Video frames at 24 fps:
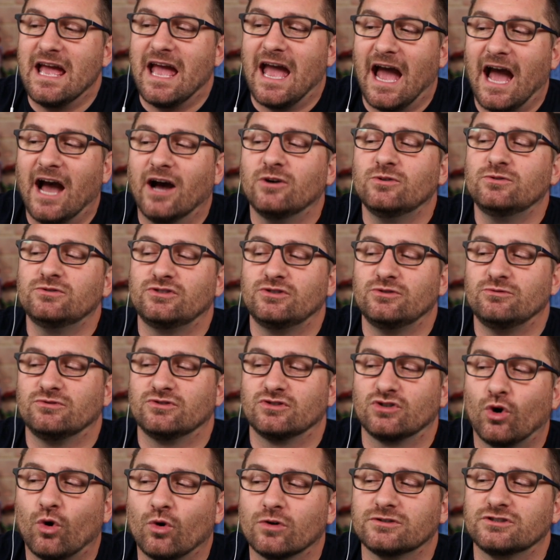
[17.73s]
how to
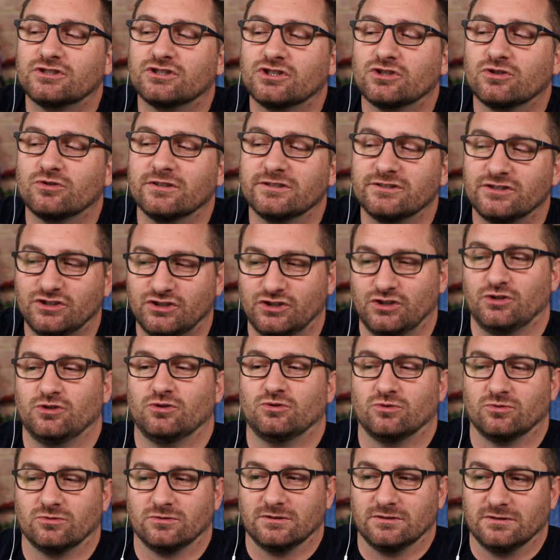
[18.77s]
torture a
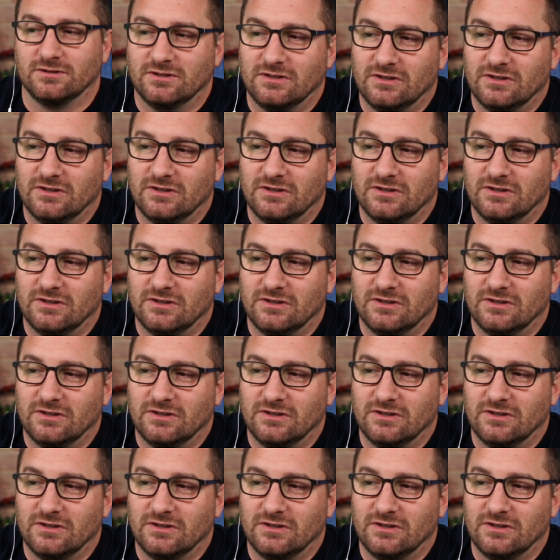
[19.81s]
Jew.